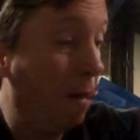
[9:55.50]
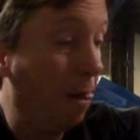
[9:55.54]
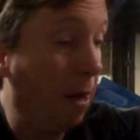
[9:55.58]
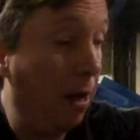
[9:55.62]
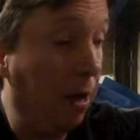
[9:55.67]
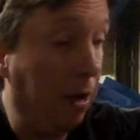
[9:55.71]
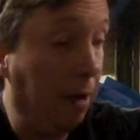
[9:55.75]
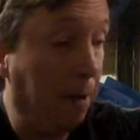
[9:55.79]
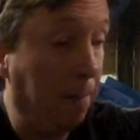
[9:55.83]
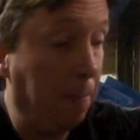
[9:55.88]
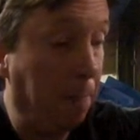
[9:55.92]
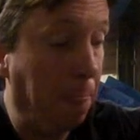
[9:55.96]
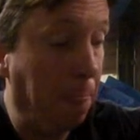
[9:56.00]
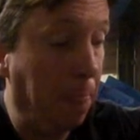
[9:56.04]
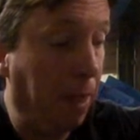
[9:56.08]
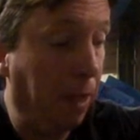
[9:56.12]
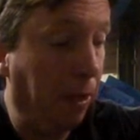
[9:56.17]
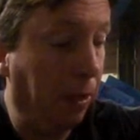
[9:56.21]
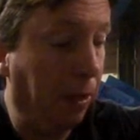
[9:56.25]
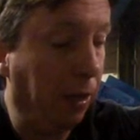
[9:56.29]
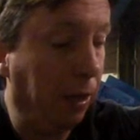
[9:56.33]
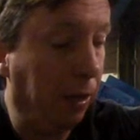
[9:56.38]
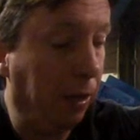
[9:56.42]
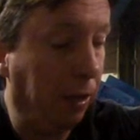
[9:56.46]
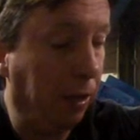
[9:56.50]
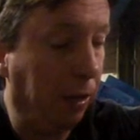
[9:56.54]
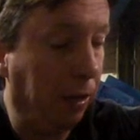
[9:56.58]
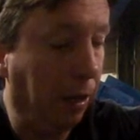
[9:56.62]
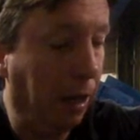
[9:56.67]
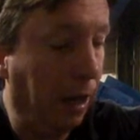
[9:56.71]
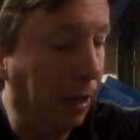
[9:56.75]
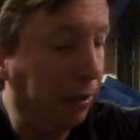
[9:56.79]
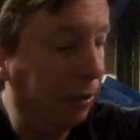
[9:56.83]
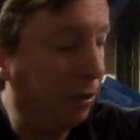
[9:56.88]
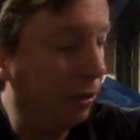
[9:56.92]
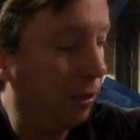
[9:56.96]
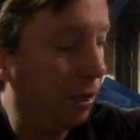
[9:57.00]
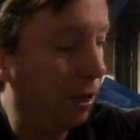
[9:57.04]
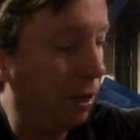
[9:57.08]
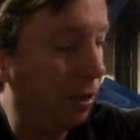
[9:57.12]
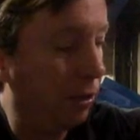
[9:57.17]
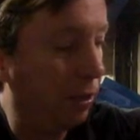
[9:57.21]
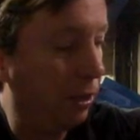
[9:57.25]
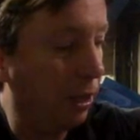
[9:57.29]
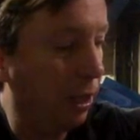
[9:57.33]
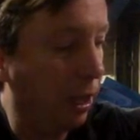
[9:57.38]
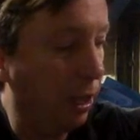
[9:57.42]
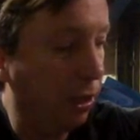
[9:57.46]
And unless
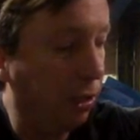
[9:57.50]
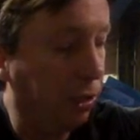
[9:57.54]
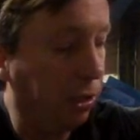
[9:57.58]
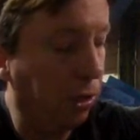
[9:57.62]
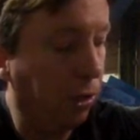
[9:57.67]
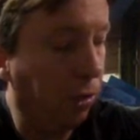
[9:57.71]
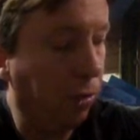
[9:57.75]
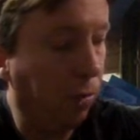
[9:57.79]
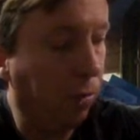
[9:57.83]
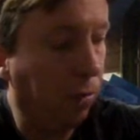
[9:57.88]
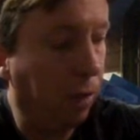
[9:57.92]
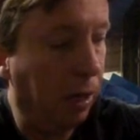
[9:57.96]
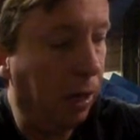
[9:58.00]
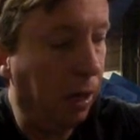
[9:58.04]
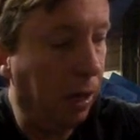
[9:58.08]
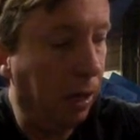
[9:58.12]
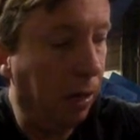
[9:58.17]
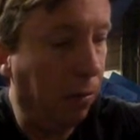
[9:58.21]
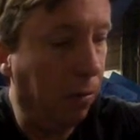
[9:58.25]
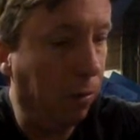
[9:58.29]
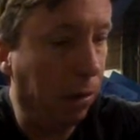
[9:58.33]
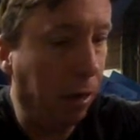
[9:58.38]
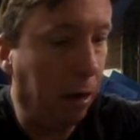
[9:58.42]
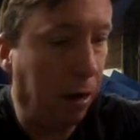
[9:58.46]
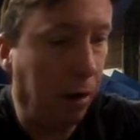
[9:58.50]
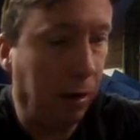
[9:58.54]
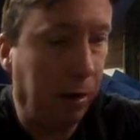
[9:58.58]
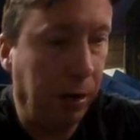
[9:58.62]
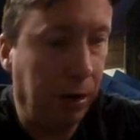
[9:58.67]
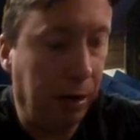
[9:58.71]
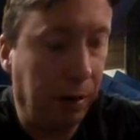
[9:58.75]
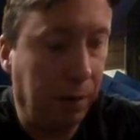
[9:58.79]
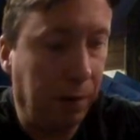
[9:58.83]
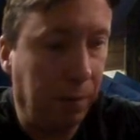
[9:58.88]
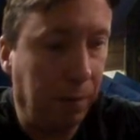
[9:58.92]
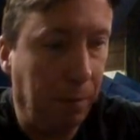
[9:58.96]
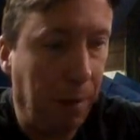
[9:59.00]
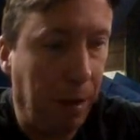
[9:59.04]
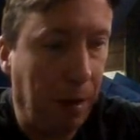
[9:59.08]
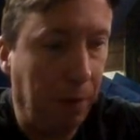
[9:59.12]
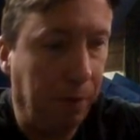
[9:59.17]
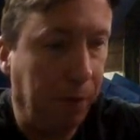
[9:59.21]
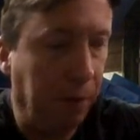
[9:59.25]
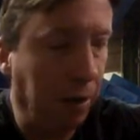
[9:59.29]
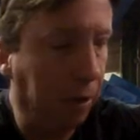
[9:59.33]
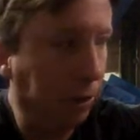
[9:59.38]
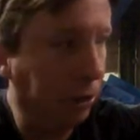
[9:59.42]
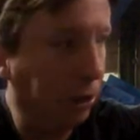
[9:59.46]
there's an issue where you get a
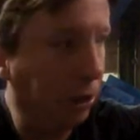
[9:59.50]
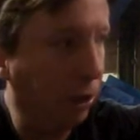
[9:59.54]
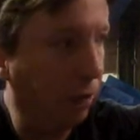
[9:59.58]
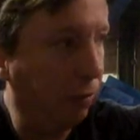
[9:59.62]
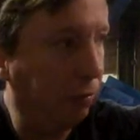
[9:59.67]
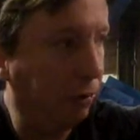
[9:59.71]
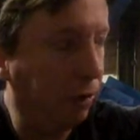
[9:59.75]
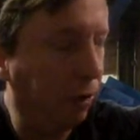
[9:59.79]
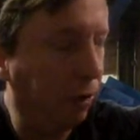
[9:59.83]
malfunction of